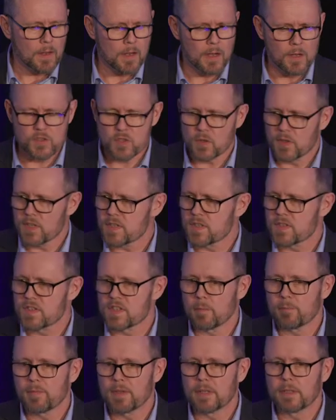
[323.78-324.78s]
Uh, so this is
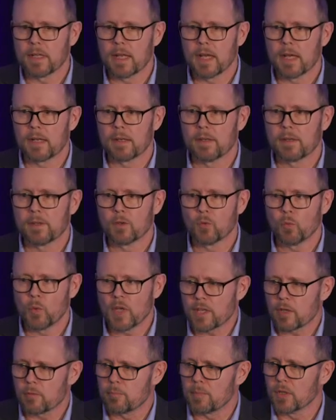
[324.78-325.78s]
something that
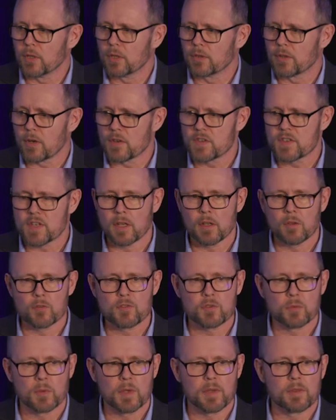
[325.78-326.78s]
we could build
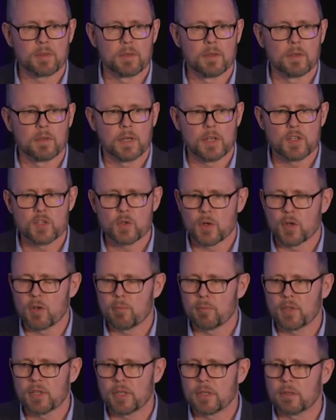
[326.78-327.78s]
ourselves with a two
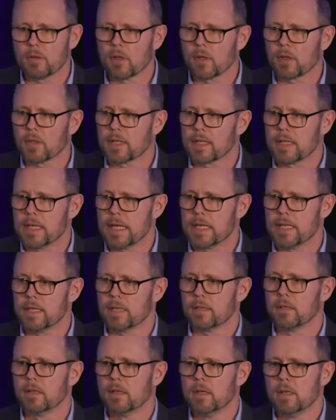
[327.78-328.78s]
hundred million dollar
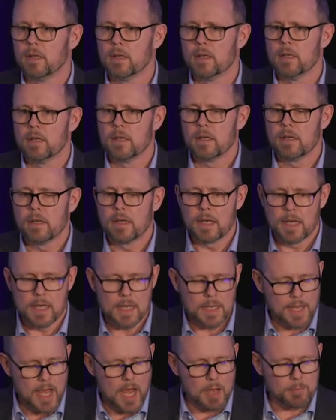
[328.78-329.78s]
Canadian
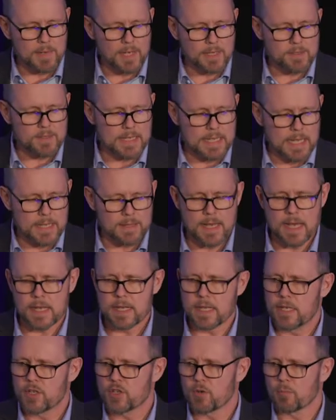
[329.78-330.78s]
uh, capex to get
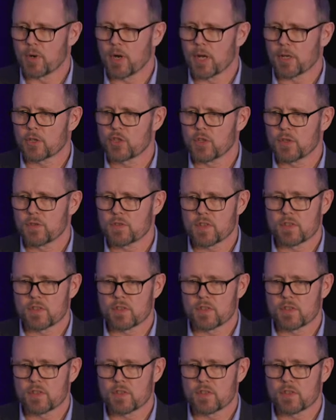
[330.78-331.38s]
that into production.